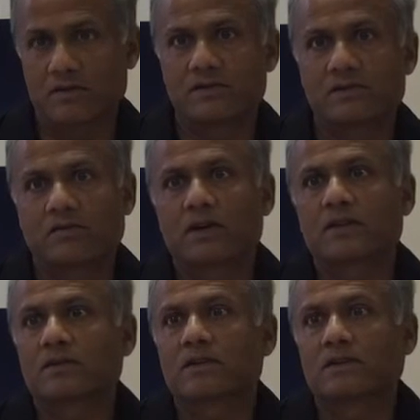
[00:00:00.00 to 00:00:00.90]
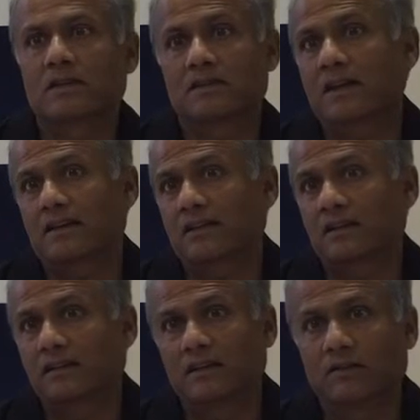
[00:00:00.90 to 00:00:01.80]
on the whatever is the desire.
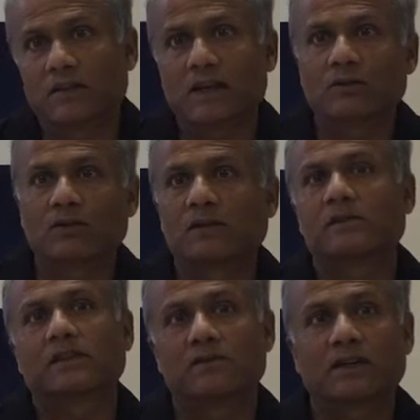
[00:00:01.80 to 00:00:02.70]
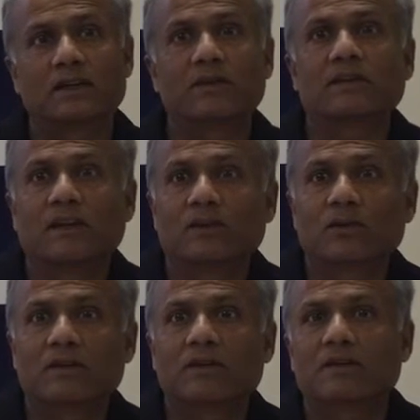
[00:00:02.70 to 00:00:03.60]
And didn't even have to kill. They were ready to
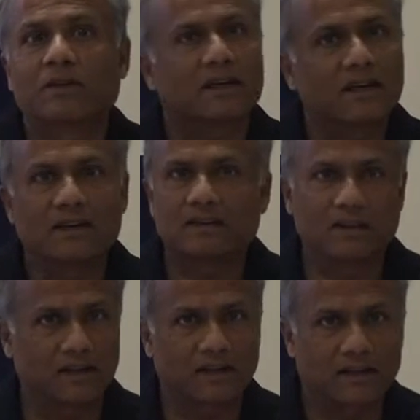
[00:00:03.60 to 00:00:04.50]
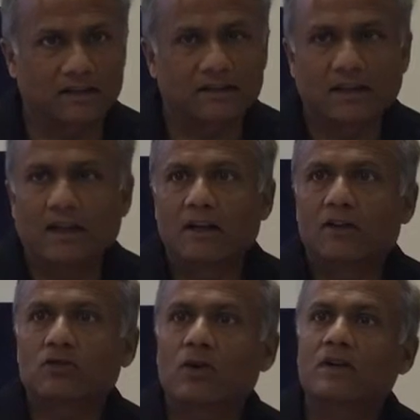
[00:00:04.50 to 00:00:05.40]
give it away. Still they killed.
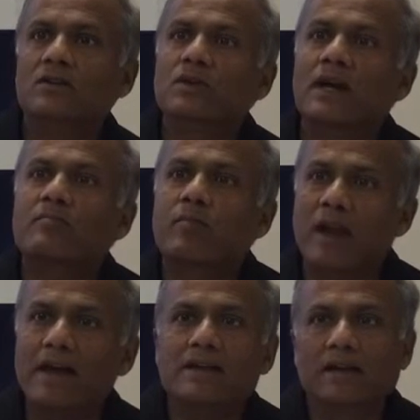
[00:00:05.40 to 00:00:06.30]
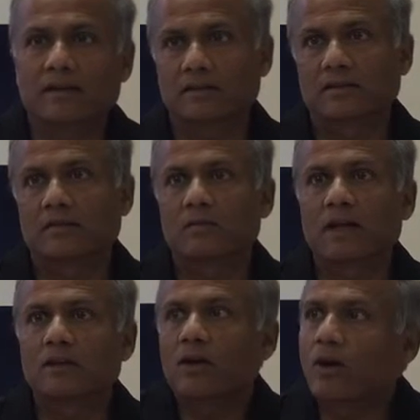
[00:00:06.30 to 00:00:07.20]
So you get blinded
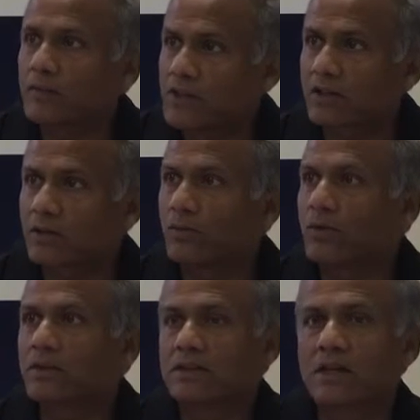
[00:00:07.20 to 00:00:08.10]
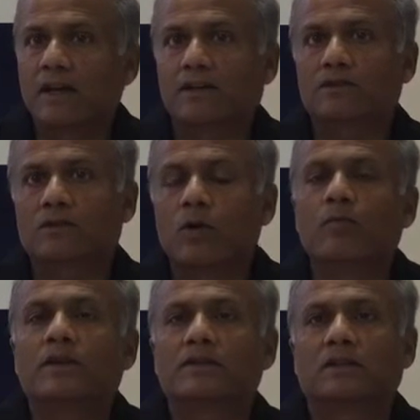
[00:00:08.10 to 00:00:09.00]
by the objects of your desire so
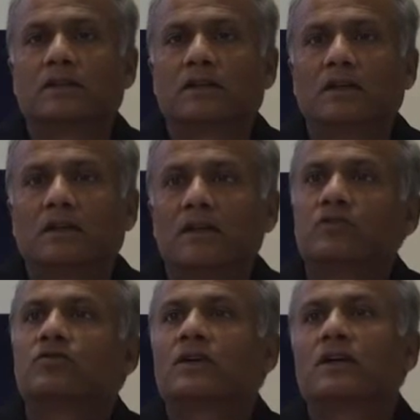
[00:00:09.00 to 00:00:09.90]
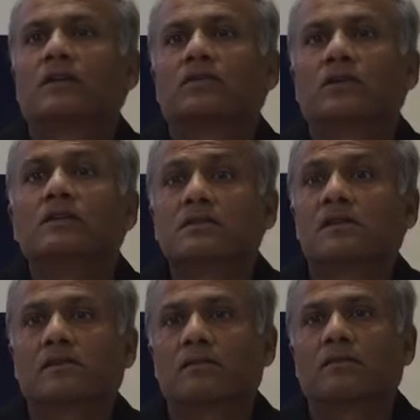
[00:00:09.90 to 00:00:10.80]
much that you're ready to
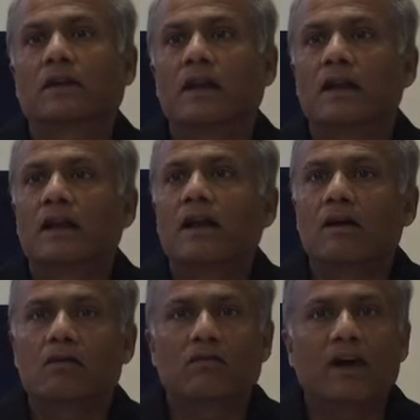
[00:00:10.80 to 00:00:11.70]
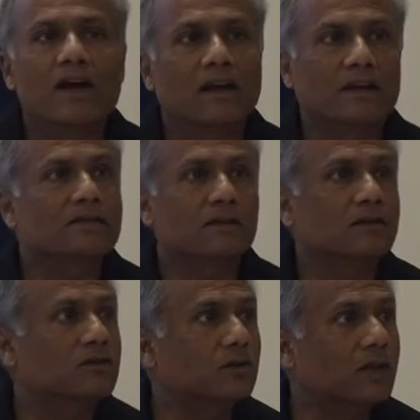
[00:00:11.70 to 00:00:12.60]
insult someone. Now, violence
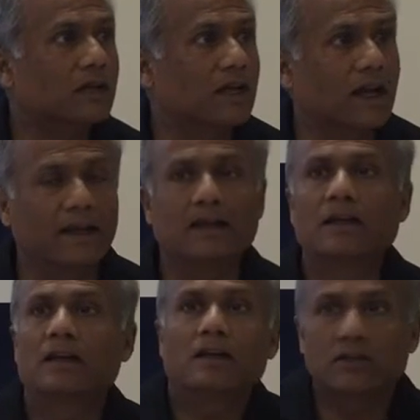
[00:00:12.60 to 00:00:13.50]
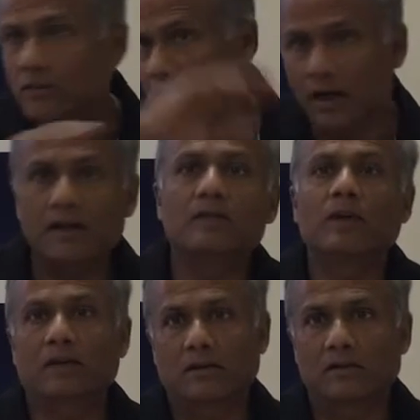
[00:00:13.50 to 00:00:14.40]
to the killing is the
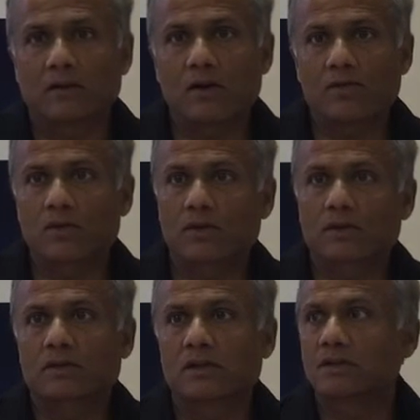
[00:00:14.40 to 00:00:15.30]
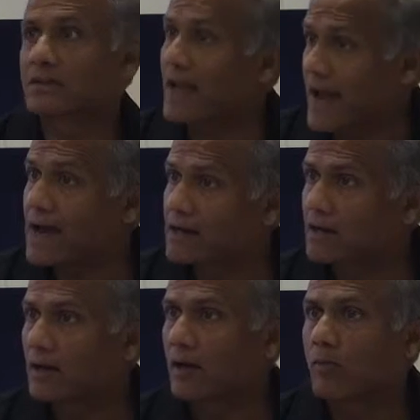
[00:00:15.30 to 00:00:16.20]
ultimate, of course, is the act,
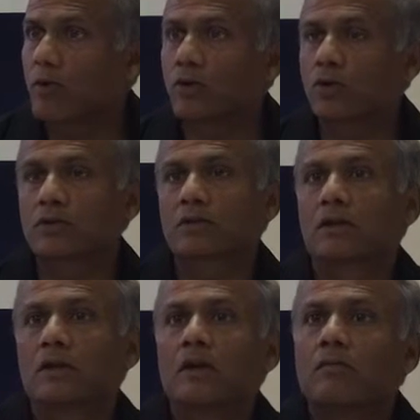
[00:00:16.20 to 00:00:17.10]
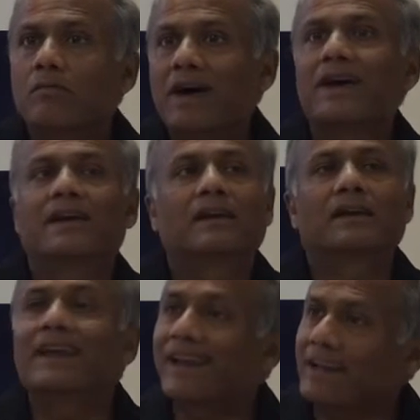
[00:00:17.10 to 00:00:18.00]
because by
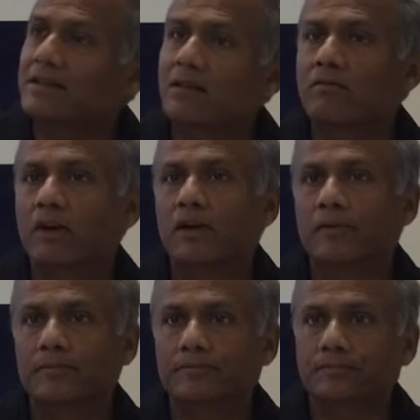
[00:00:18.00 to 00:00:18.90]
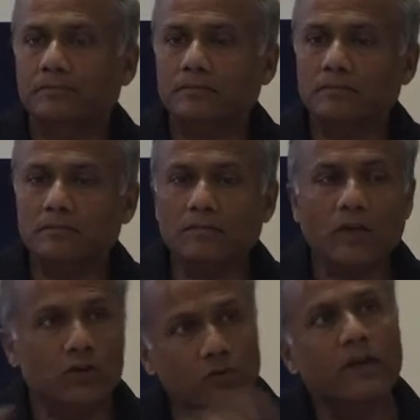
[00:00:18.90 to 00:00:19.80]
killing someone,
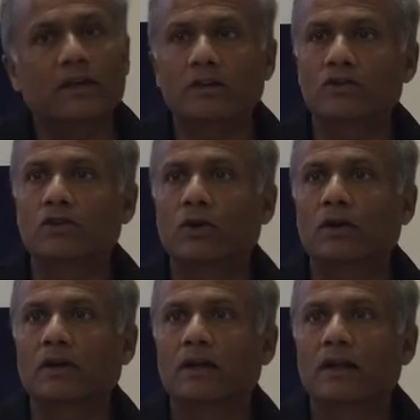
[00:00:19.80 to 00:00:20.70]
you're making sure